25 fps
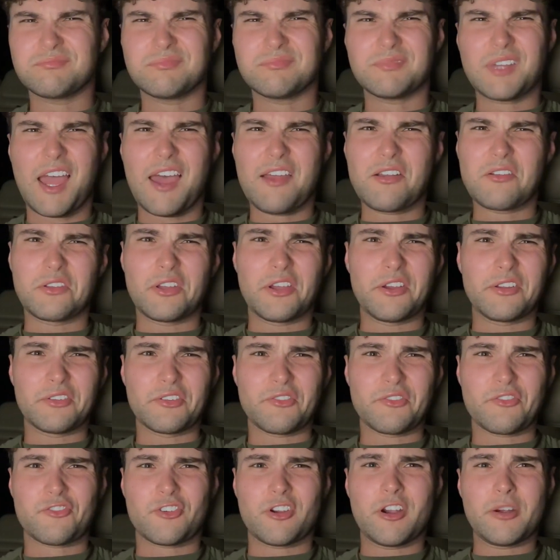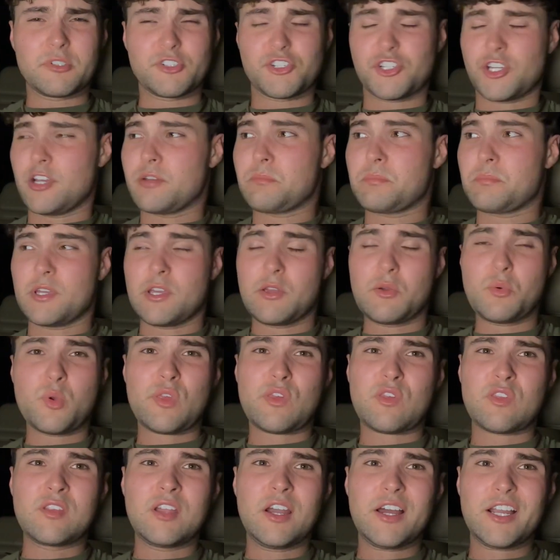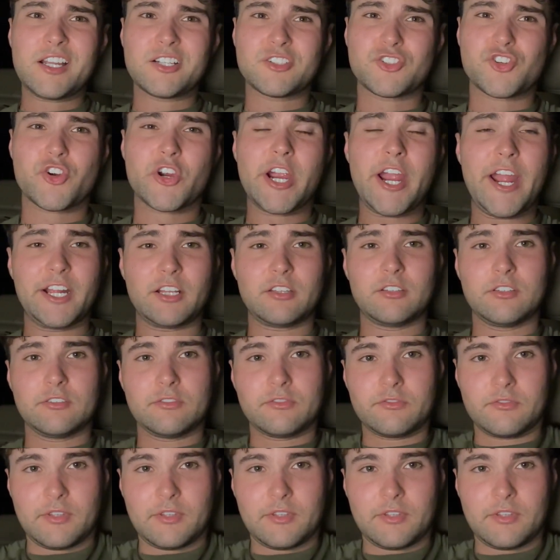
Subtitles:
I don't know how to describe the shape. It was not attractive.